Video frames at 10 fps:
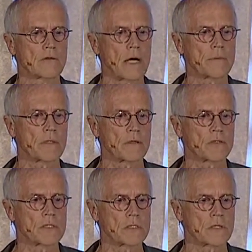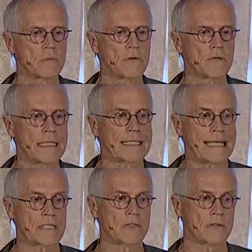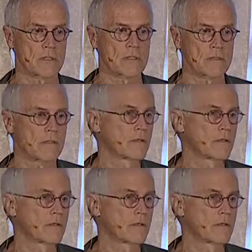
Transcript: tropical oceans are marine deserts.